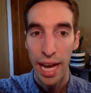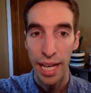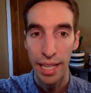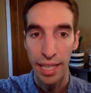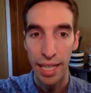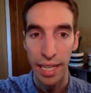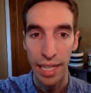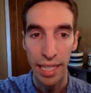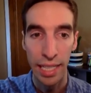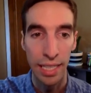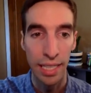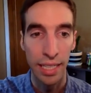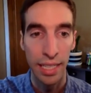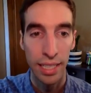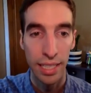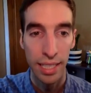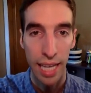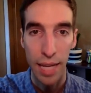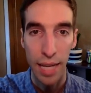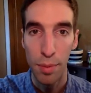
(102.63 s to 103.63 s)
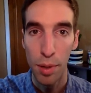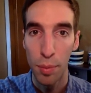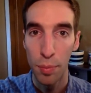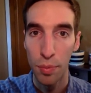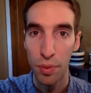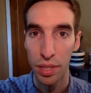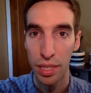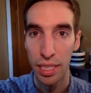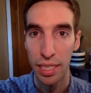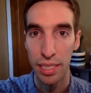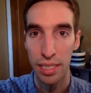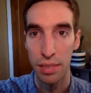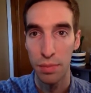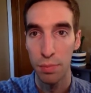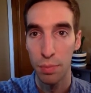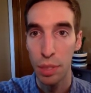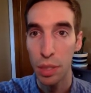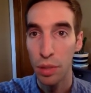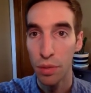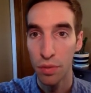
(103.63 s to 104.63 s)
And they came up with this
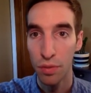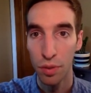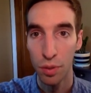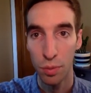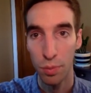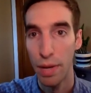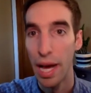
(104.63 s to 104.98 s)
beautiful